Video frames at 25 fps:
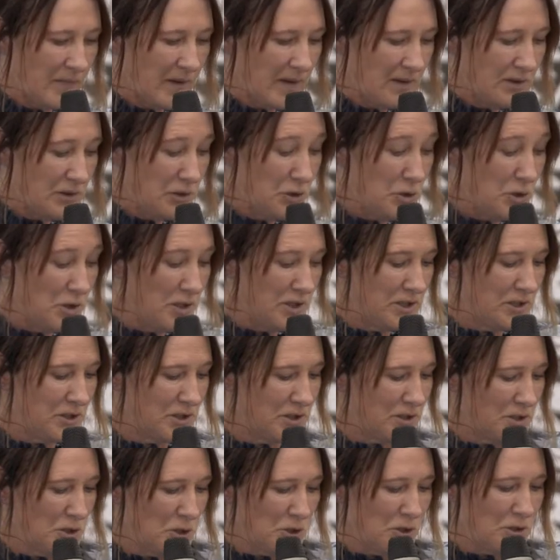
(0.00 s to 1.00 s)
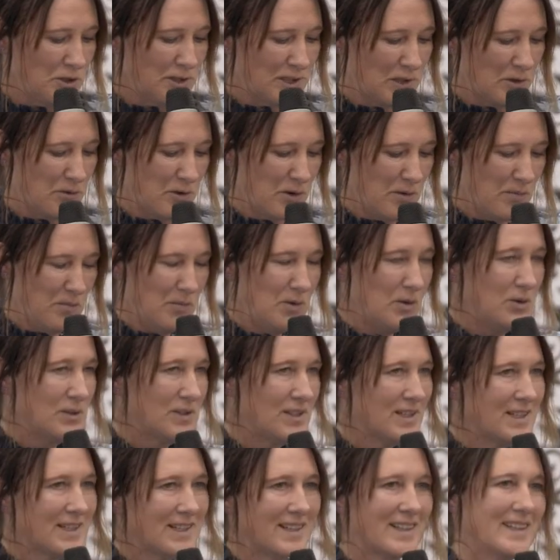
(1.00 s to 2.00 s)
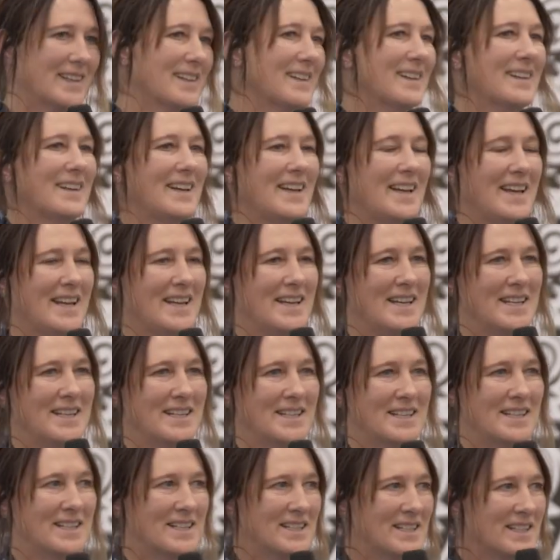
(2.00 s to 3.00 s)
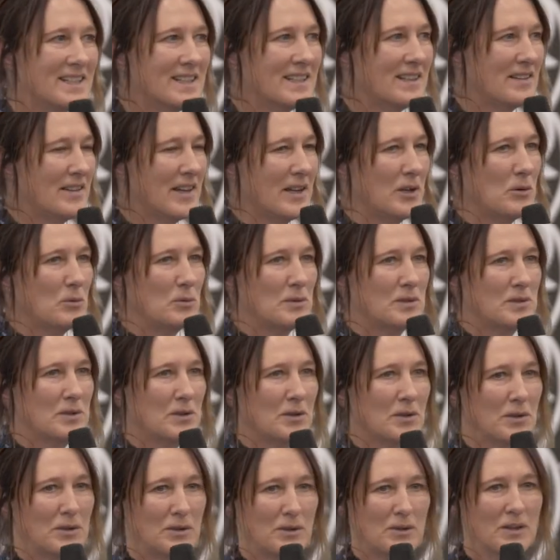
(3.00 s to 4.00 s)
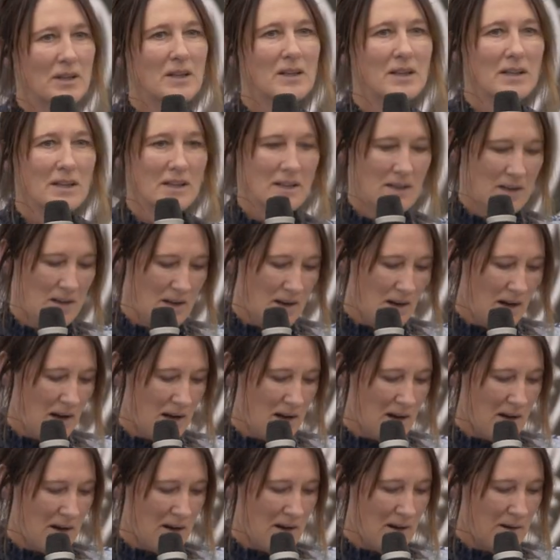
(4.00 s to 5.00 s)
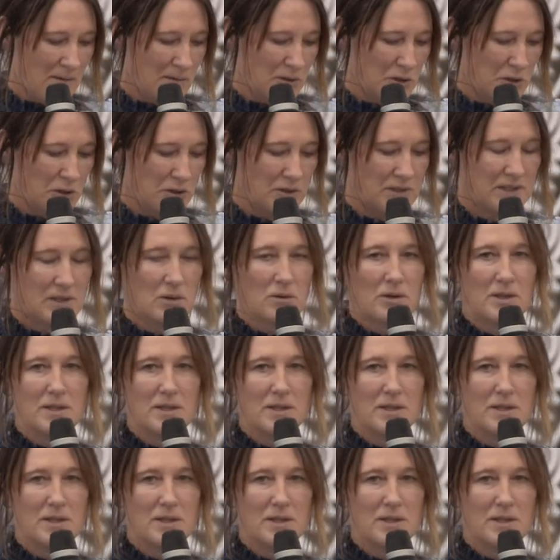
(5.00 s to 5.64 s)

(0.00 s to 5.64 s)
Students choose their own music, and they also choose their